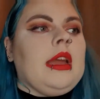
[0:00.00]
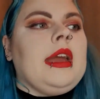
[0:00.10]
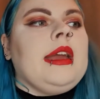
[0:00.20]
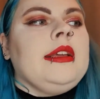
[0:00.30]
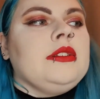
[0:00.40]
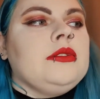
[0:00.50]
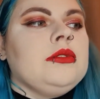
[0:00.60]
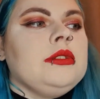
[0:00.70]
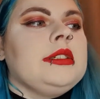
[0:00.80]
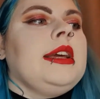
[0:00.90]
It
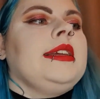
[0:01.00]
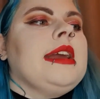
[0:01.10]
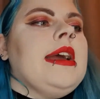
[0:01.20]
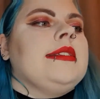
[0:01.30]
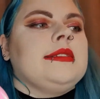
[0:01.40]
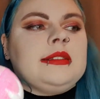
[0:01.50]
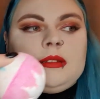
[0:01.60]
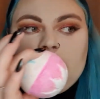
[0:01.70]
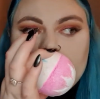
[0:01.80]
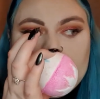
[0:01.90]
does again
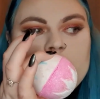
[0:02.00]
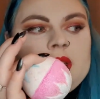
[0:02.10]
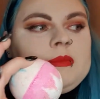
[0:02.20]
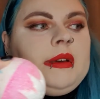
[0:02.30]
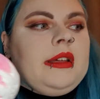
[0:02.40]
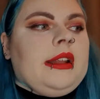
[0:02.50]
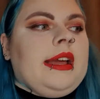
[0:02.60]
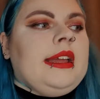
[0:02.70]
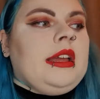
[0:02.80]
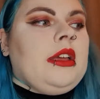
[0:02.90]
smell
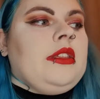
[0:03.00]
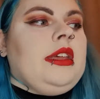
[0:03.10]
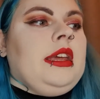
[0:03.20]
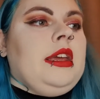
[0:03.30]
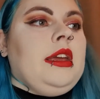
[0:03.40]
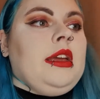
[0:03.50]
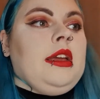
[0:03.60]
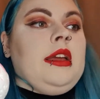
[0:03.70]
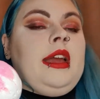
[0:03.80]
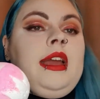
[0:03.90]
like it
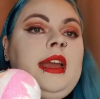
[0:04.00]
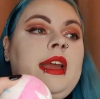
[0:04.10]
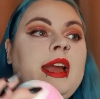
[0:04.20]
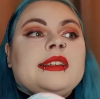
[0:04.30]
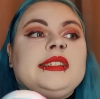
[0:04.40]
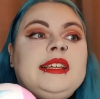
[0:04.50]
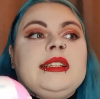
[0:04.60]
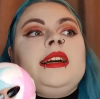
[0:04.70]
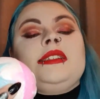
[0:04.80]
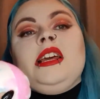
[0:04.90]
has the
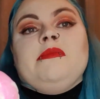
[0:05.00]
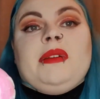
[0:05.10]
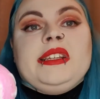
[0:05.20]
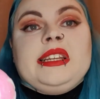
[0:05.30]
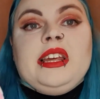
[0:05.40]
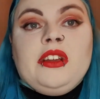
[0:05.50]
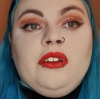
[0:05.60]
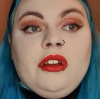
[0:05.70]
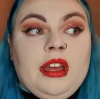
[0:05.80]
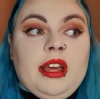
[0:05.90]
exact same basically
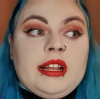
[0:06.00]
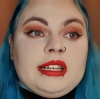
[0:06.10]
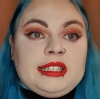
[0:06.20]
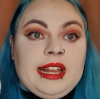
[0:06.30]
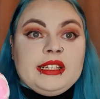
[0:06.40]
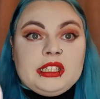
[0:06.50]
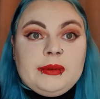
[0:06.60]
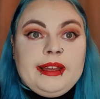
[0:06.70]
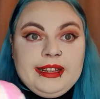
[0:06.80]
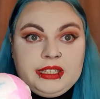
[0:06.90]
scent to
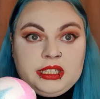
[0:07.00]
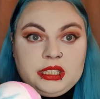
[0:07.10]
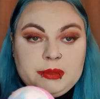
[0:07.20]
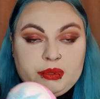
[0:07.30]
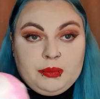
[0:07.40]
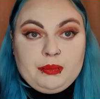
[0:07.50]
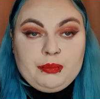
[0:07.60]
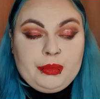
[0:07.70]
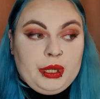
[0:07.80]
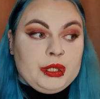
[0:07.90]
it. It's the
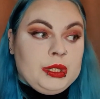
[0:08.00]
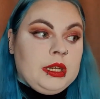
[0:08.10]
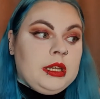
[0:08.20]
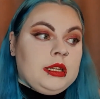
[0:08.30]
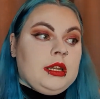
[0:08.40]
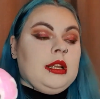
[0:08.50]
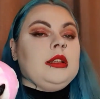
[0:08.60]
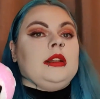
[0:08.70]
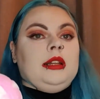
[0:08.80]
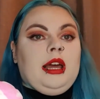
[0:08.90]
Persian
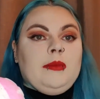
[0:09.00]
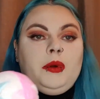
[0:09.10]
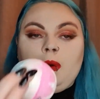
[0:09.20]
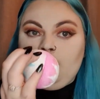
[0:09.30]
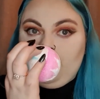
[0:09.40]
lime oil.